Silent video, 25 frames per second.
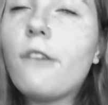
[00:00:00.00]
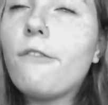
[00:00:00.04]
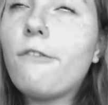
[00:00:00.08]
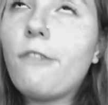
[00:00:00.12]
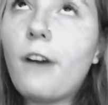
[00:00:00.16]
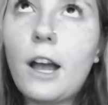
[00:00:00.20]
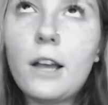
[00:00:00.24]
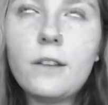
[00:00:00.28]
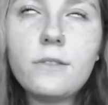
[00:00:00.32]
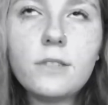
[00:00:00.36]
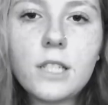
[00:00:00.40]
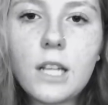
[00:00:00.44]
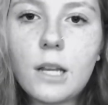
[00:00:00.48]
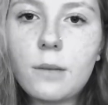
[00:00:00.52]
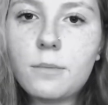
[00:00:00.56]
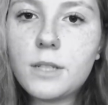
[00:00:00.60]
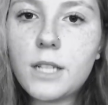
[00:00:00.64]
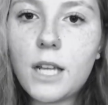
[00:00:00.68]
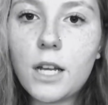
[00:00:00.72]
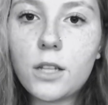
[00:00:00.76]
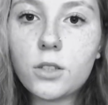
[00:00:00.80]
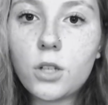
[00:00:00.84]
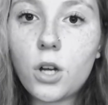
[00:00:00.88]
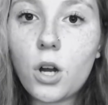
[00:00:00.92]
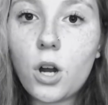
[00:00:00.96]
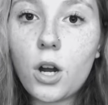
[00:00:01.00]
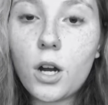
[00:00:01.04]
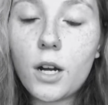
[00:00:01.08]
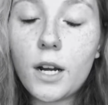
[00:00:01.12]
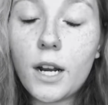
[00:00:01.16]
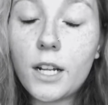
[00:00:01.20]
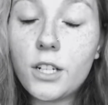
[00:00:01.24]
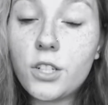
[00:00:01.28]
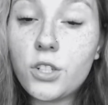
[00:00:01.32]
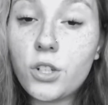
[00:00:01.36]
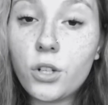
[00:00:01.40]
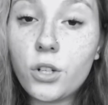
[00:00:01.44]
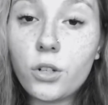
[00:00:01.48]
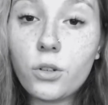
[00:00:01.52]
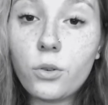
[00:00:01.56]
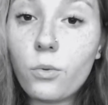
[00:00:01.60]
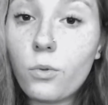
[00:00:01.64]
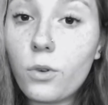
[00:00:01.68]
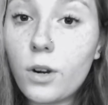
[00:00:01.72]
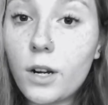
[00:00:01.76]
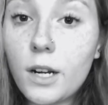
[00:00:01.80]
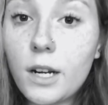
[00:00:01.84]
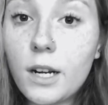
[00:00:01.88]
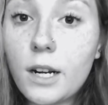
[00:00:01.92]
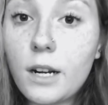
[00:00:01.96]
5 steps down the hall, and I turned to
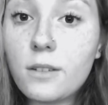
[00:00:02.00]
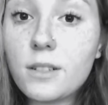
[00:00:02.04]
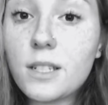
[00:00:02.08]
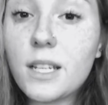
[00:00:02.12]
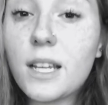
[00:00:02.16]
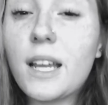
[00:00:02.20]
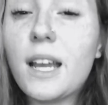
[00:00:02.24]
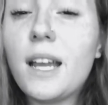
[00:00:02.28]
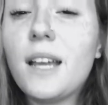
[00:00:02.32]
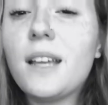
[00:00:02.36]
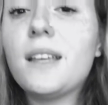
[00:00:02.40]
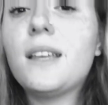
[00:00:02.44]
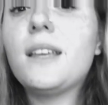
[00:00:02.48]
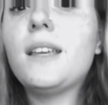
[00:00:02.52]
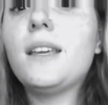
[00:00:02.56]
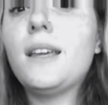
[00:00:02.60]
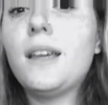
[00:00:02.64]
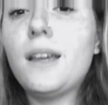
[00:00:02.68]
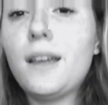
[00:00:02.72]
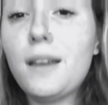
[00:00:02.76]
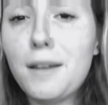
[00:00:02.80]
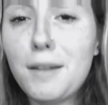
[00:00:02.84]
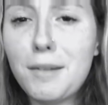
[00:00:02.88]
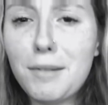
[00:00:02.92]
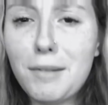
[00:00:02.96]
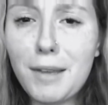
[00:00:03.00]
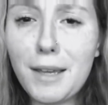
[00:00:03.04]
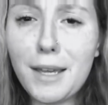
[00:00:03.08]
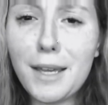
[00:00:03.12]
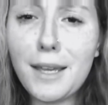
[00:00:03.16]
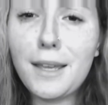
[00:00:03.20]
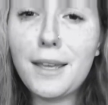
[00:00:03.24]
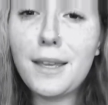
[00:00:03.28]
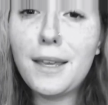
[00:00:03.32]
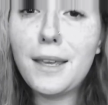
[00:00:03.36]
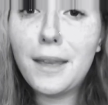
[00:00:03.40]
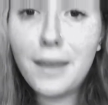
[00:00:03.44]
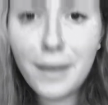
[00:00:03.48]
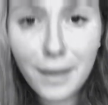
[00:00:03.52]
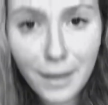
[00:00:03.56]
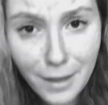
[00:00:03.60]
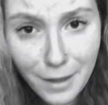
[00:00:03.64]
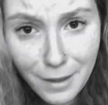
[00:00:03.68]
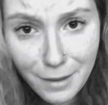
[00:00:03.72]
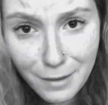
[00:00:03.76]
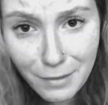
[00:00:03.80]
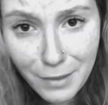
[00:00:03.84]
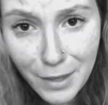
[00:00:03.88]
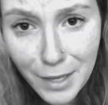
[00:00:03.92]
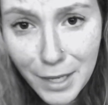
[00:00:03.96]
Warren and I was like, I can't, like
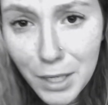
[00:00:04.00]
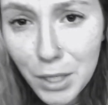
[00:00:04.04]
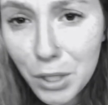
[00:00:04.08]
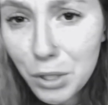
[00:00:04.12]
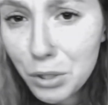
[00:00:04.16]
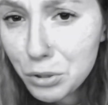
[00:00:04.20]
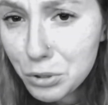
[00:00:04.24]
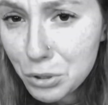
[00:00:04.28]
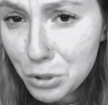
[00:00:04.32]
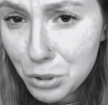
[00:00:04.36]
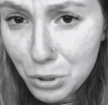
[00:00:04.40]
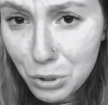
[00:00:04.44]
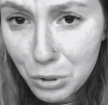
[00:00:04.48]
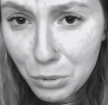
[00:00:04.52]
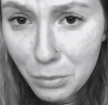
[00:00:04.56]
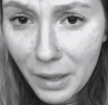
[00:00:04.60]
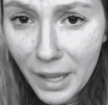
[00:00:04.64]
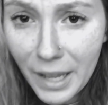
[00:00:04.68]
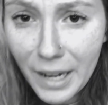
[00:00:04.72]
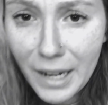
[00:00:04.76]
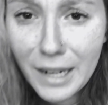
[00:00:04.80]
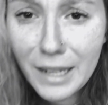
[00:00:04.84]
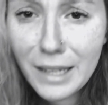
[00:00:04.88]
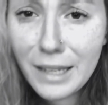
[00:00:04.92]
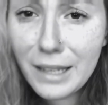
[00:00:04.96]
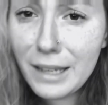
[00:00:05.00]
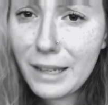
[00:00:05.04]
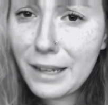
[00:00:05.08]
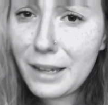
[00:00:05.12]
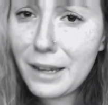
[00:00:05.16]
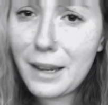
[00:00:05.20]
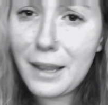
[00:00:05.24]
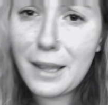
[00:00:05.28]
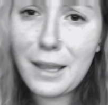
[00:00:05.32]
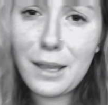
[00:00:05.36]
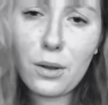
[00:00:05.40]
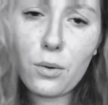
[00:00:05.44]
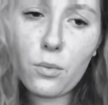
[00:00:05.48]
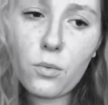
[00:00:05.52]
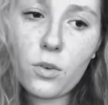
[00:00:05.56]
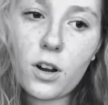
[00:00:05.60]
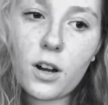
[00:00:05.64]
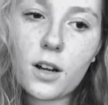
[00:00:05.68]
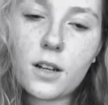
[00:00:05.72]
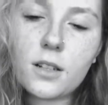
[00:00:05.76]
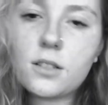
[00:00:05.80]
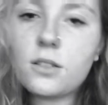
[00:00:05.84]
it hurts too bad, I can't walk.